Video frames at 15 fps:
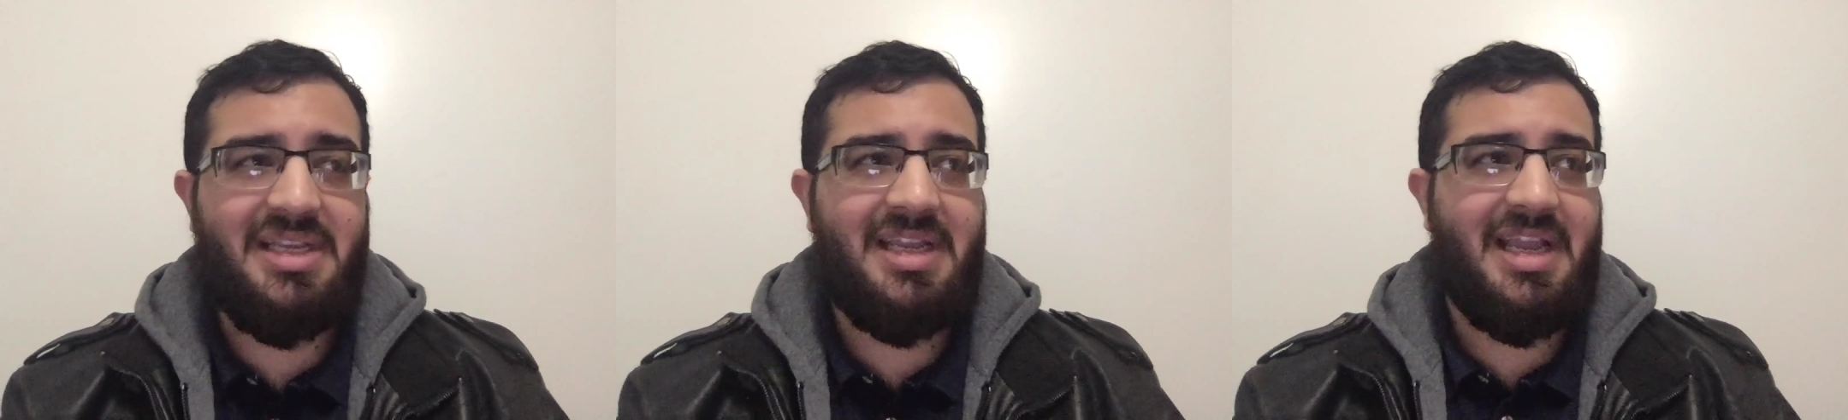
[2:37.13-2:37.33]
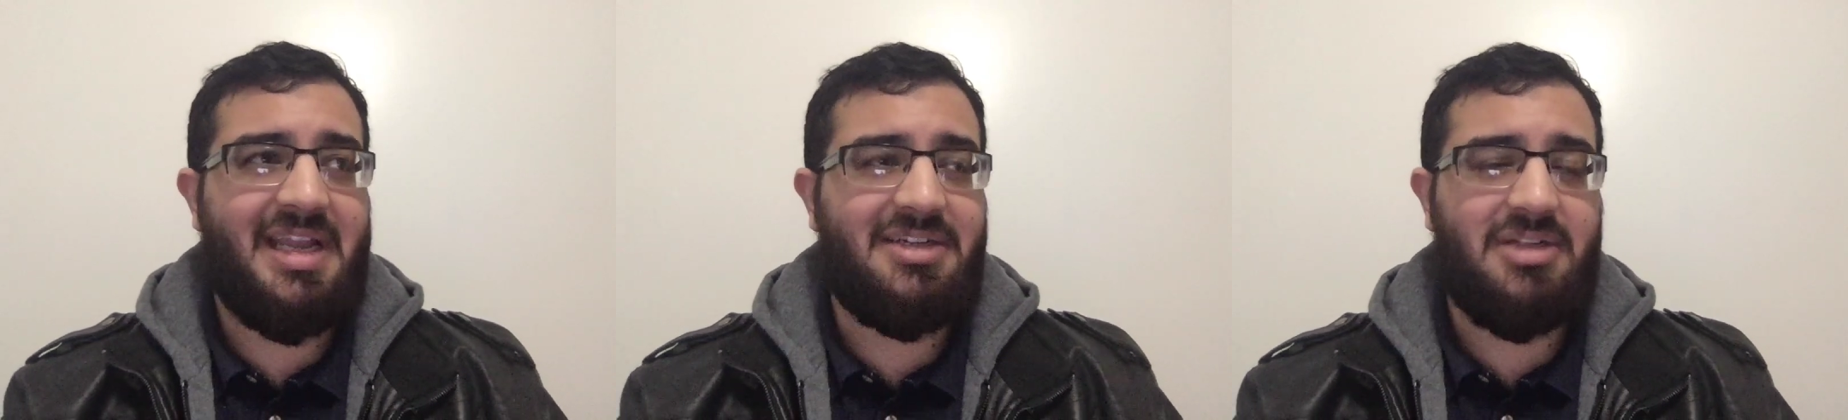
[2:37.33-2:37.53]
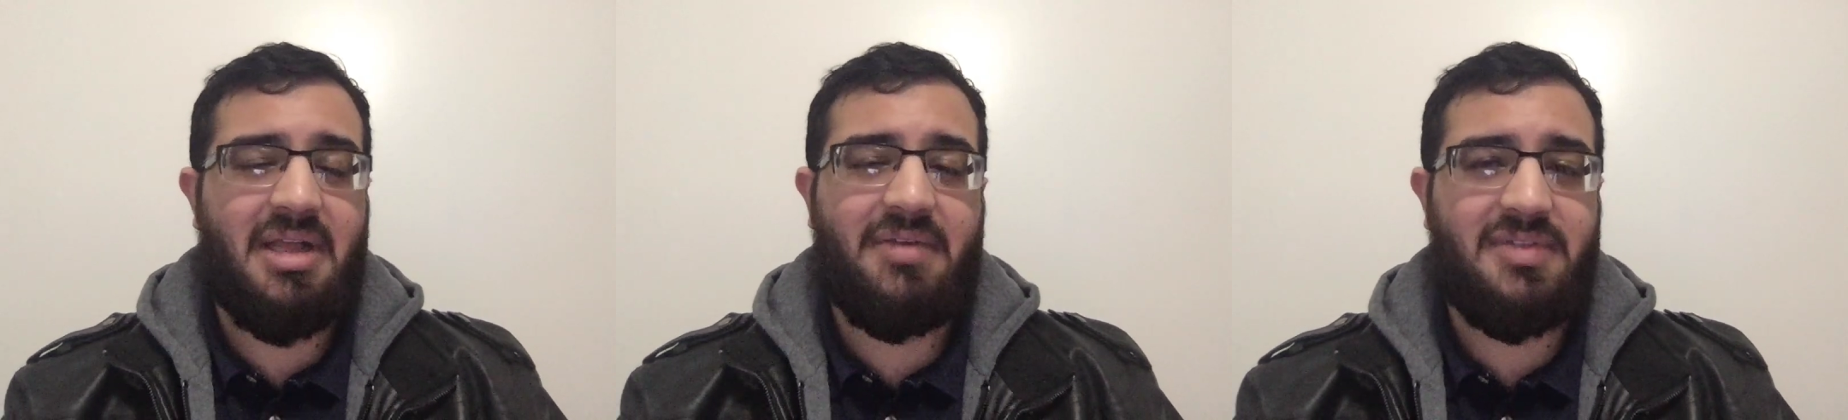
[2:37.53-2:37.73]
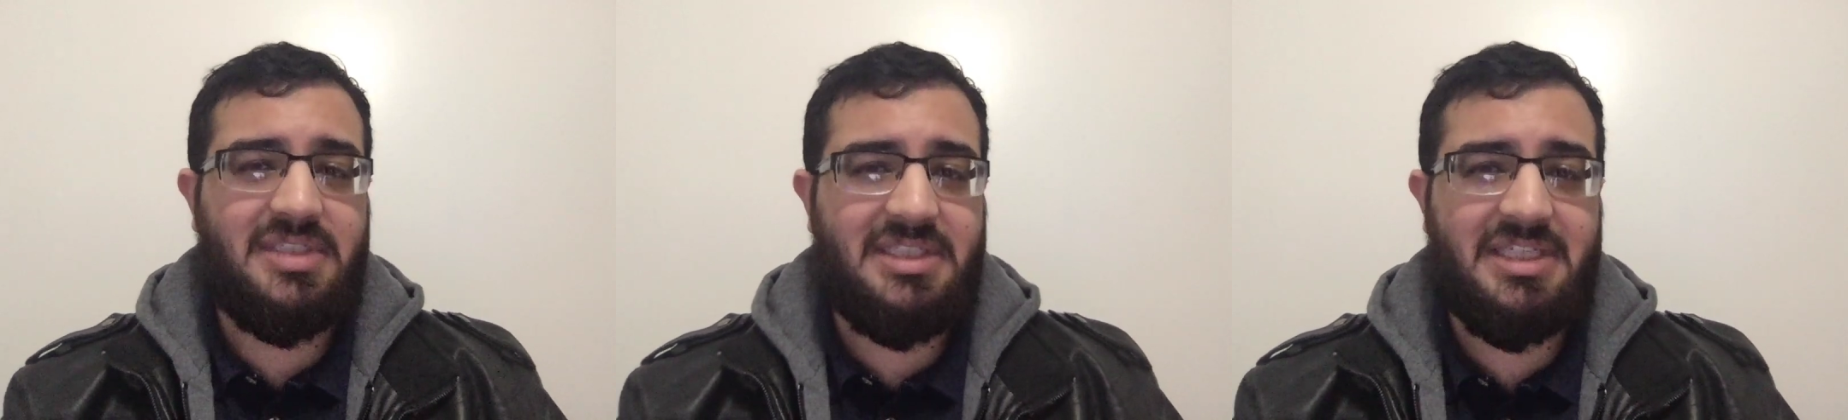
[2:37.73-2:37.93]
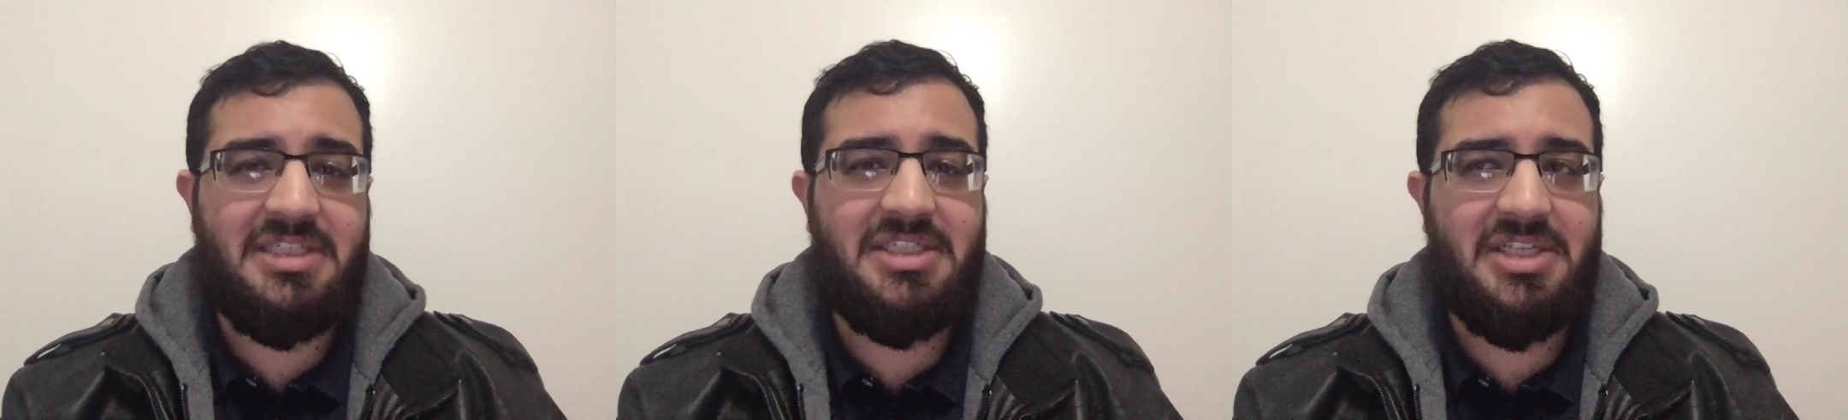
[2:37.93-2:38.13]
and you'll have a
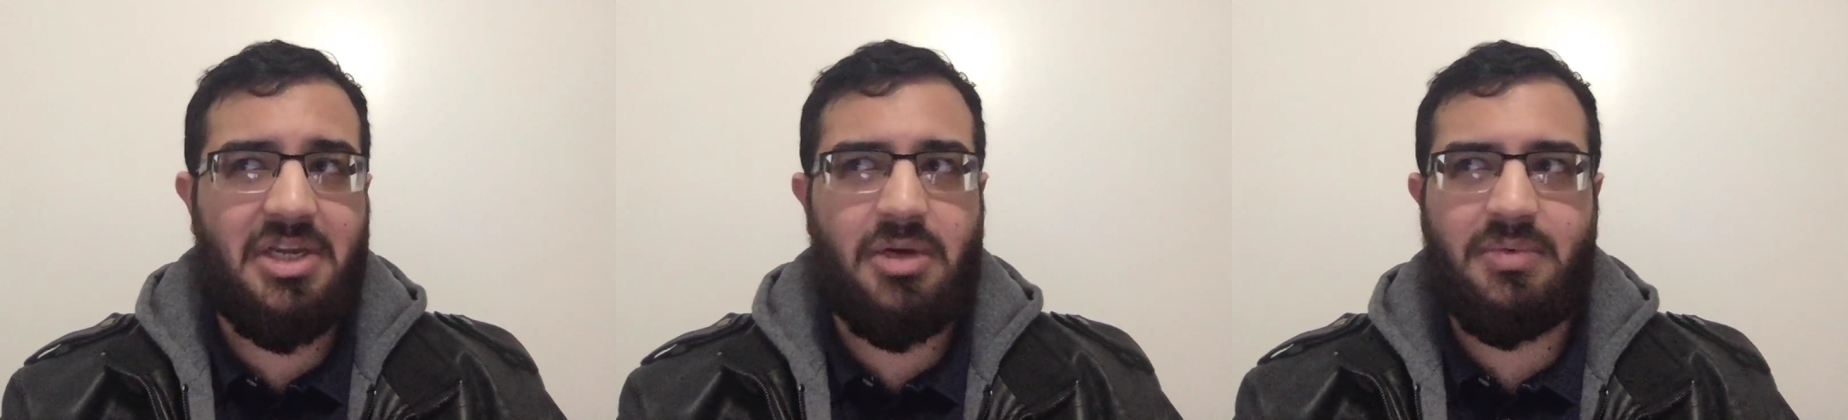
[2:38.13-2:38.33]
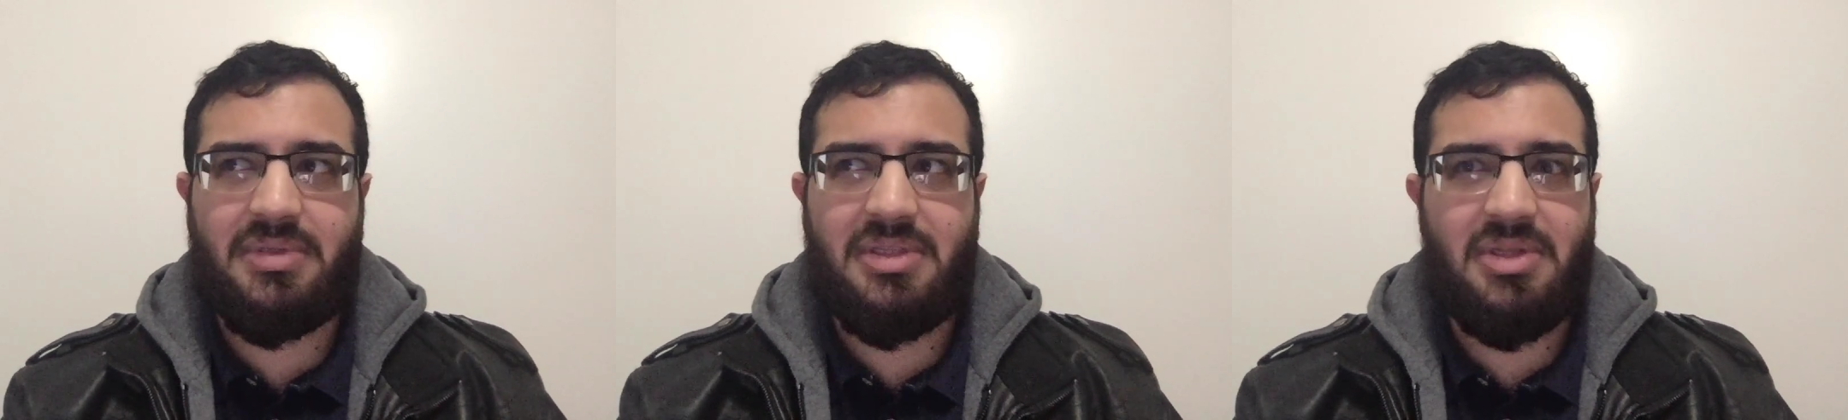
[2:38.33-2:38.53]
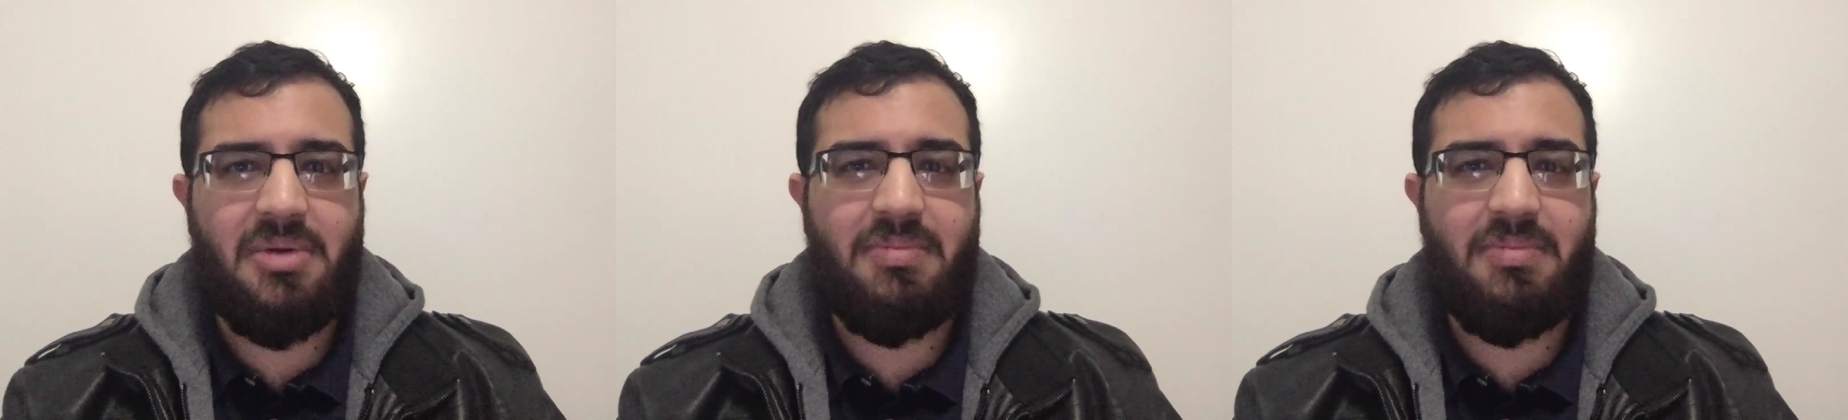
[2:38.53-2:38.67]
CTO with no